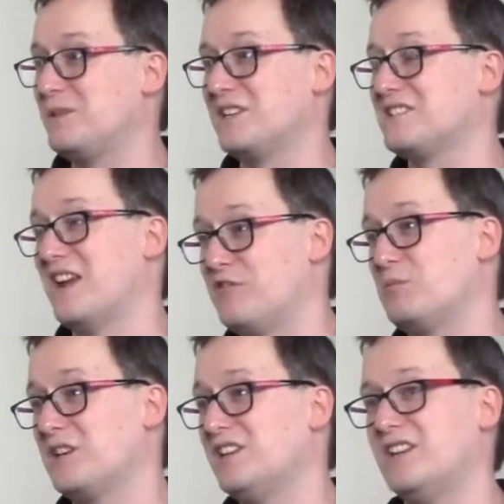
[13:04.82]
because
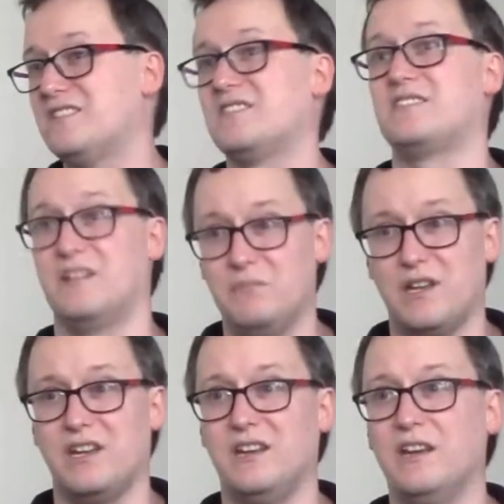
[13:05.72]
everybody needs
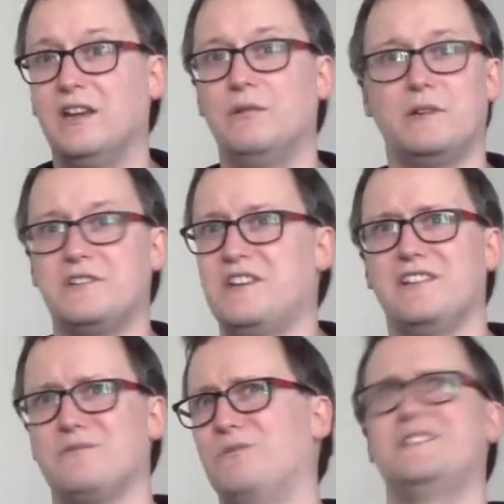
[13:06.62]
somebody who
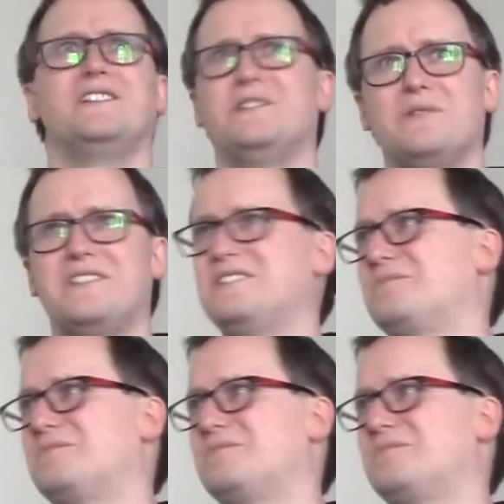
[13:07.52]
understands what to do with